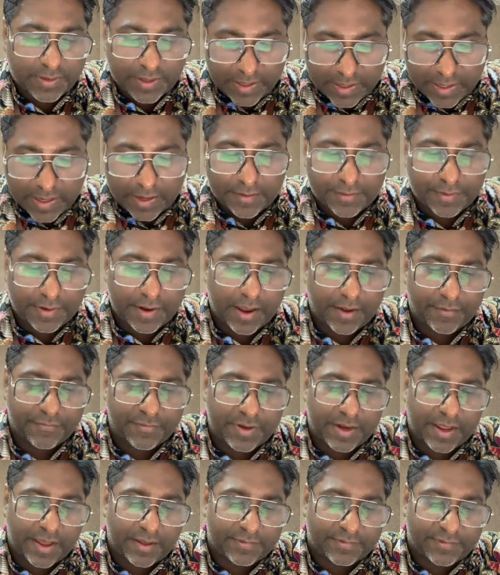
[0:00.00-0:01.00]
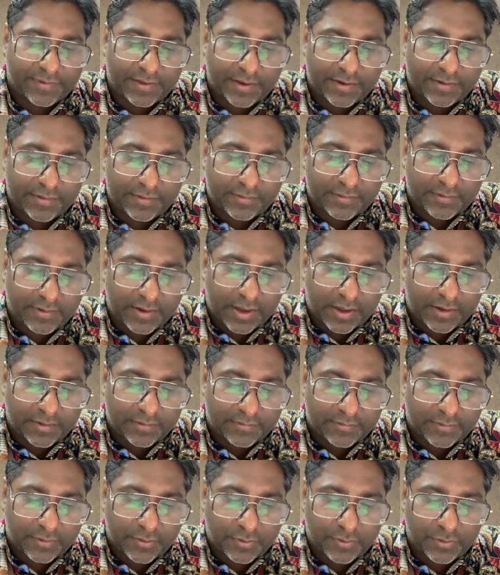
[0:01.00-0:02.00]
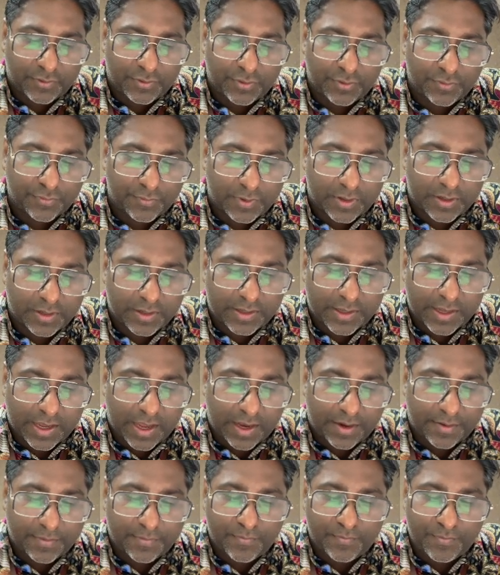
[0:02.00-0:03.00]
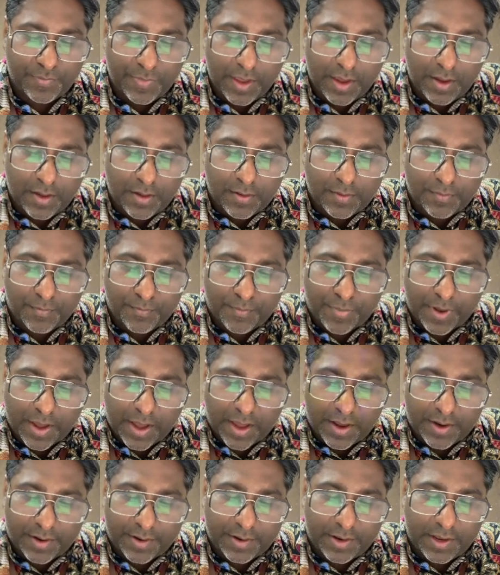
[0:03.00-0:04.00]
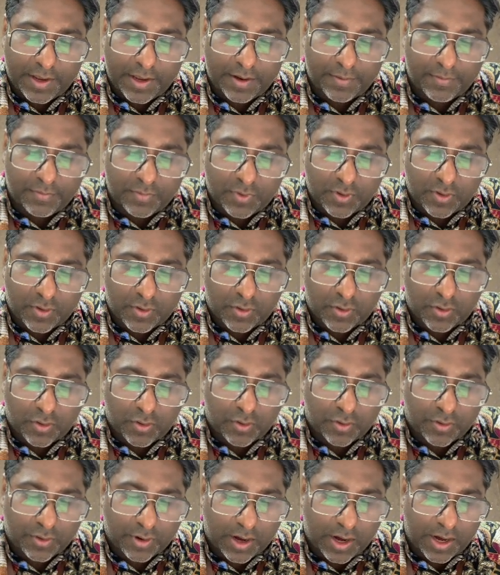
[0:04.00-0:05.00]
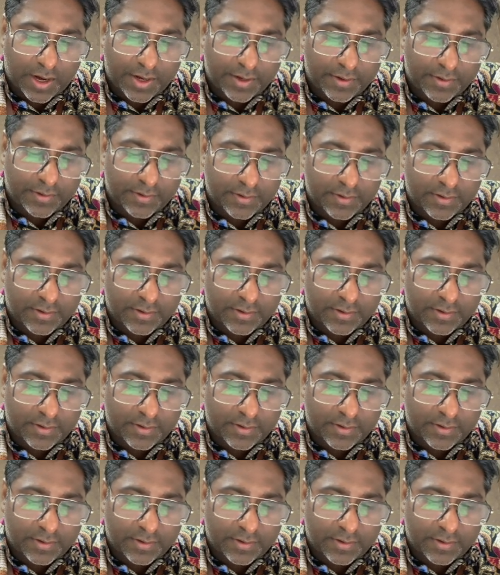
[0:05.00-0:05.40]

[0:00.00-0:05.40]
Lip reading: can react with acid. Okay, so you will get barium chloride,